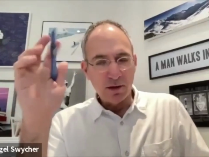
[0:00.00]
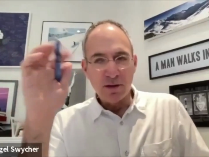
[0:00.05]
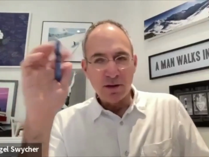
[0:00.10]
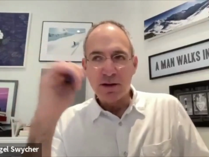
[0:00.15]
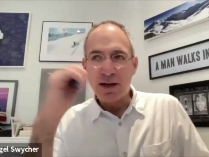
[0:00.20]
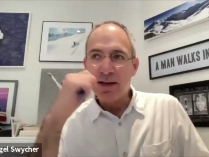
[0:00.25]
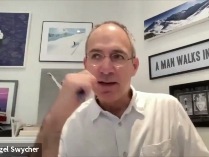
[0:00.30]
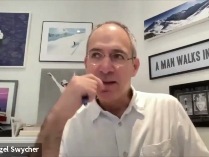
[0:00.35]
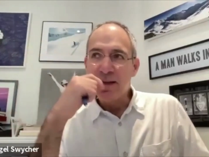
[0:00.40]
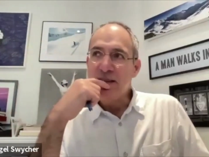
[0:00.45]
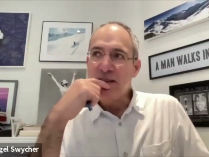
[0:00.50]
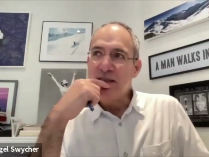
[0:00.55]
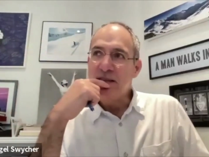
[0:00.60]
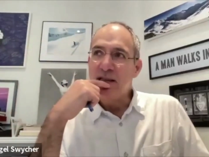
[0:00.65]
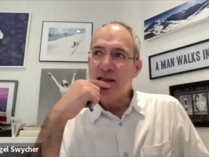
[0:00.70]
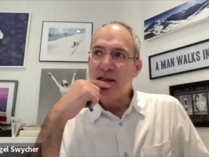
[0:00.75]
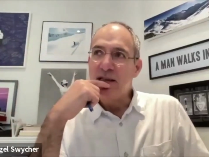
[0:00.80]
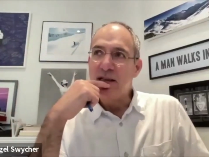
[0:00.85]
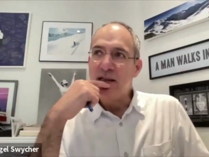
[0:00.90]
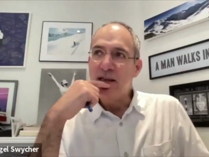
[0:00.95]
Greg, this is
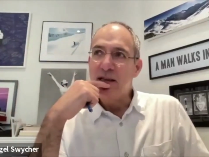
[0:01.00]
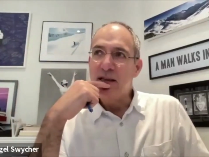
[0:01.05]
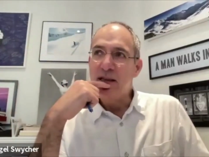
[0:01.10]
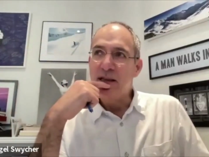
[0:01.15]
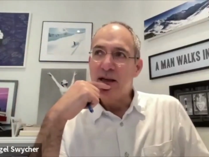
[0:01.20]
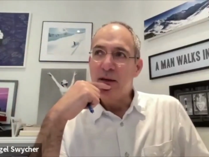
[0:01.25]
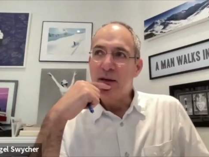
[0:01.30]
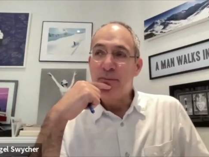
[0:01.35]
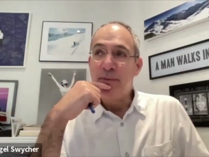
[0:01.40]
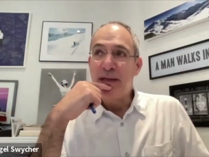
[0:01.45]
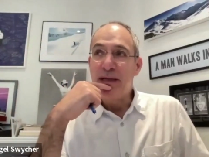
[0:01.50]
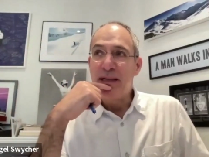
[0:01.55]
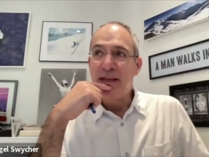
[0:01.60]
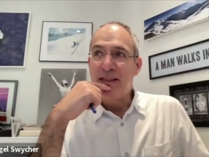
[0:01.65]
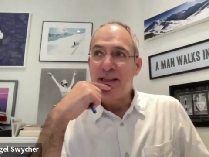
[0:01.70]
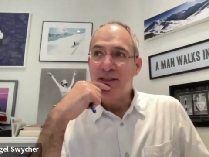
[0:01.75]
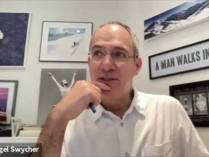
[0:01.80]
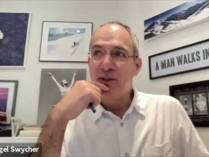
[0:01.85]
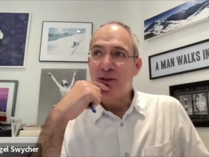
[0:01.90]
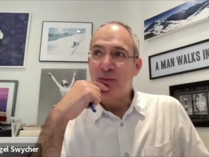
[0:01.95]
a, a
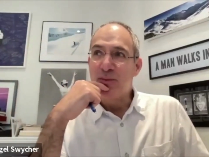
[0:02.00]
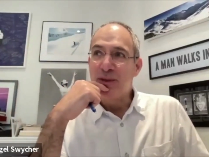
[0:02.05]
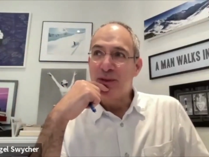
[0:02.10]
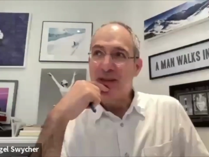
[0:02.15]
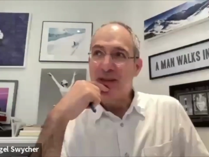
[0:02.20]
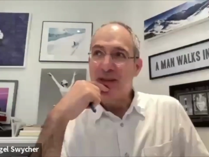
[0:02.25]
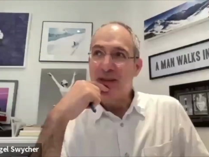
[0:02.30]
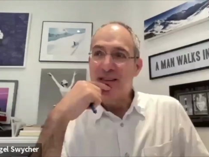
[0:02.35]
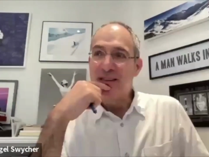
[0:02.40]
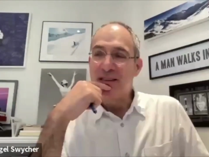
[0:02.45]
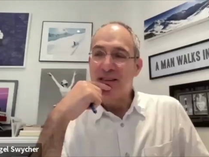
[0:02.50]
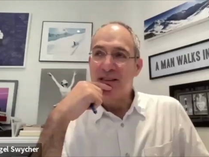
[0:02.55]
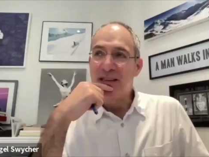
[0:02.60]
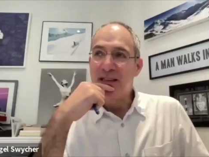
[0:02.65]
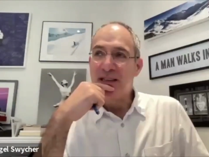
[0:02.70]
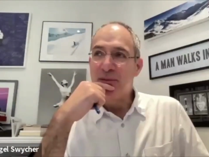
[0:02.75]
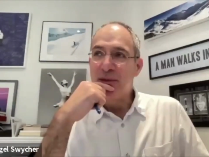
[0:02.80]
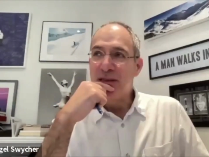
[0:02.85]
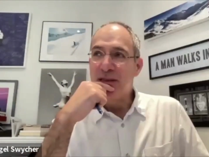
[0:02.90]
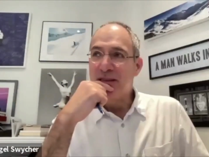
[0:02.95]
big topic
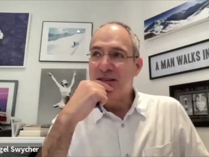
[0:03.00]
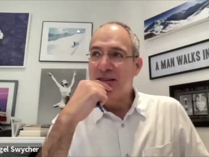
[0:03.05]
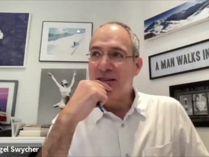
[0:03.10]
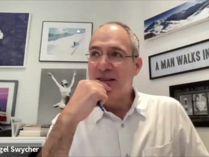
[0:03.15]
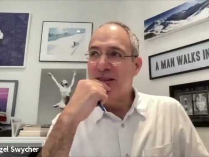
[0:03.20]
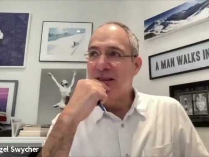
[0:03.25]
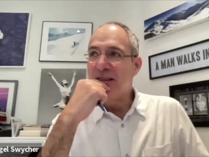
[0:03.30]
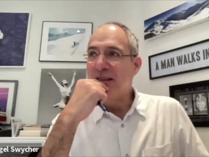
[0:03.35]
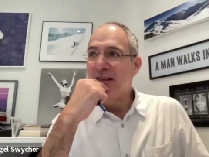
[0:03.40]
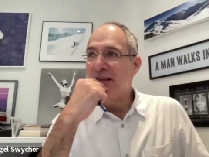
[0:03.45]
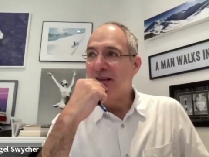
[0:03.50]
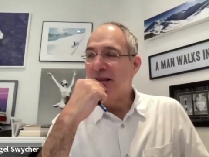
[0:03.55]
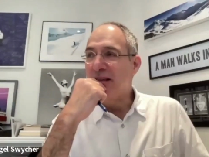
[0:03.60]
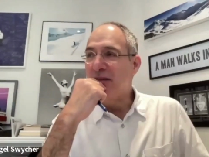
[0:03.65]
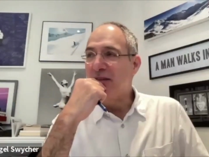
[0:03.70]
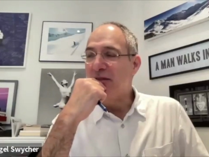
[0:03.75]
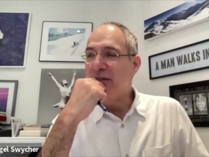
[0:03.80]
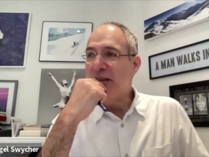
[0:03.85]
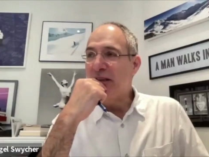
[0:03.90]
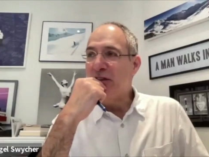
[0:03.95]
sustainability,
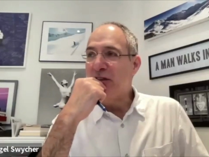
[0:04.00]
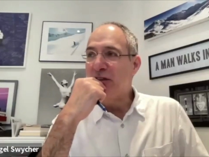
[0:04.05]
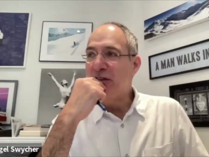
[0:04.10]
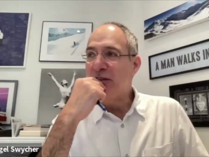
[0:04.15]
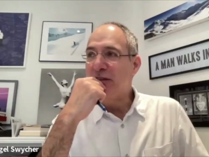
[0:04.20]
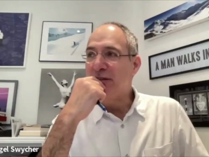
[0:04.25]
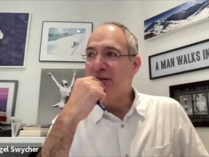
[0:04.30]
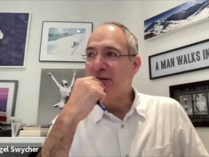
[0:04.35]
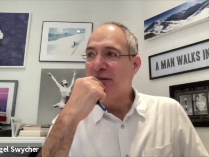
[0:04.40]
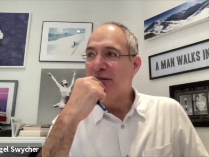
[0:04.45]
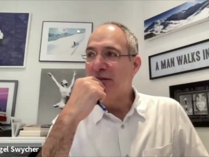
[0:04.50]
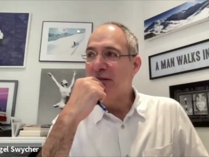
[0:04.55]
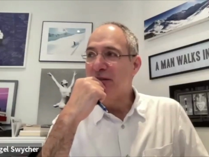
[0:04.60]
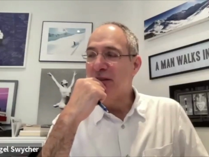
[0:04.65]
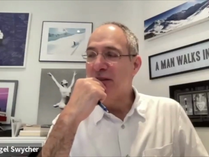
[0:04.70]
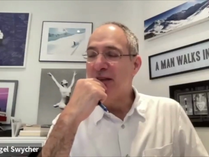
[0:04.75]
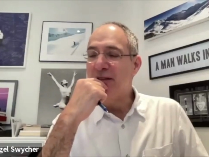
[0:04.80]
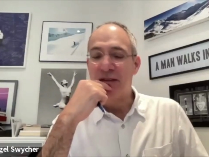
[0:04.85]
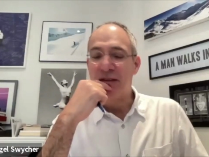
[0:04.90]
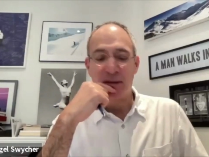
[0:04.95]
innovation,
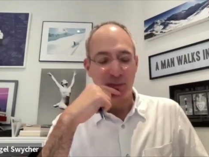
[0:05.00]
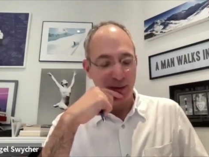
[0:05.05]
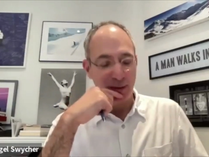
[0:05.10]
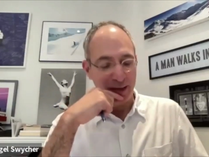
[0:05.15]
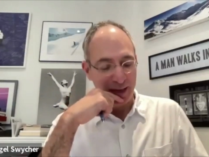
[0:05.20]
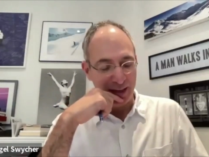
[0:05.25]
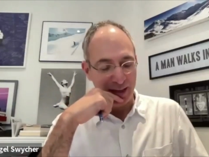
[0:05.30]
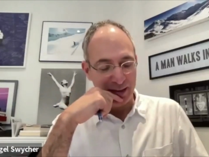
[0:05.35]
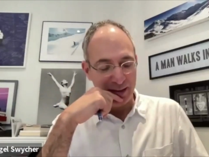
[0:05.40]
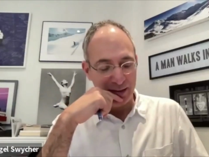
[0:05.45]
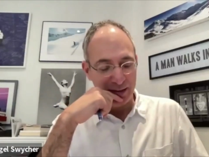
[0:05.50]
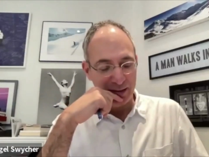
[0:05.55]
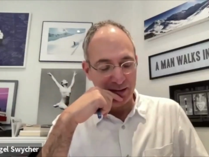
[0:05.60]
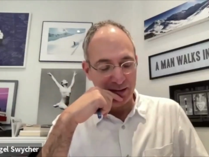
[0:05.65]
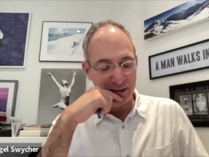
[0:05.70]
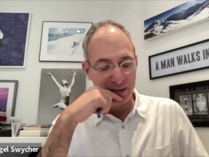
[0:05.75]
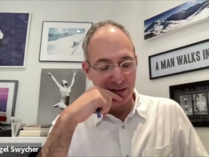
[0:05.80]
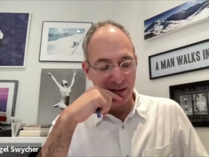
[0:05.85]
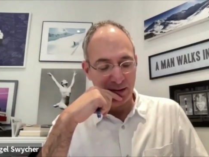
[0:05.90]
saving the planet.